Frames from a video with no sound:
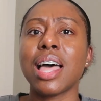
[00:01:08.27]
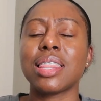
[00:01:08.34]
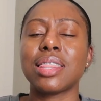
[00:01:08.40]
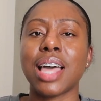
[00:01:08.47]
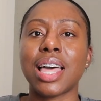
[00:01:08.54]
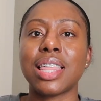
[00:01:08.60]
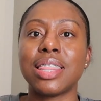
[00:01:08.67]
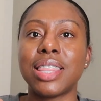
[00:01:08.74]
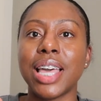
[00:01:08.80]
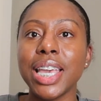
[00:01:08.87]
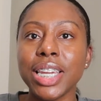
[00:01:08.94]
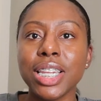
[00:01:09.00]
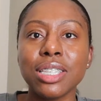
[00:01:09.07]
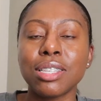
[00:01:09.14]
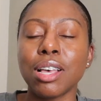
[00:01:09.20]
that
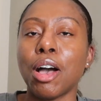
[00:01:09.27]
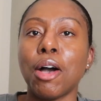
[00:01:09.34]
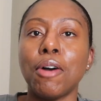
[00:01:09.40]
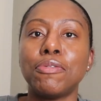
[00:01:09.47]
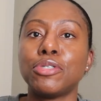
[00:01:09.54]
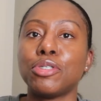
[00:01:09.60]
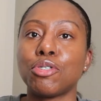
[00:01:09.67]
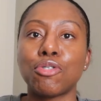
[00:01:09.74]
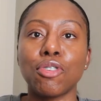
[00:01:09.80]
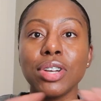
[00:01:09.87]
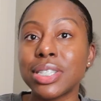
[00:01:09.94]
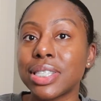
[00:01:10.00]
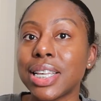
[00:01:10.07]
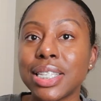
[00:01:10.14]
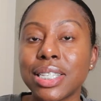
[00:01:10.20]
they deserve to
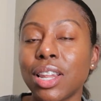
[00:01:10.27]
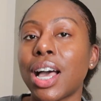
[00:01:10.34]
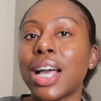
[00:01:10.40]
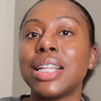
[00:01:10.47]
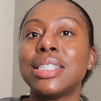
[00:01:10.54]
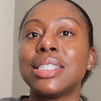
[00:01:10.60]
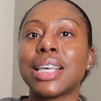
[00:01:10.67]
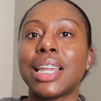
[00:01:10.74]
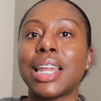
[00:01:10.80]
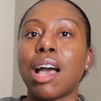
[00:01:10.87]
cross these lines and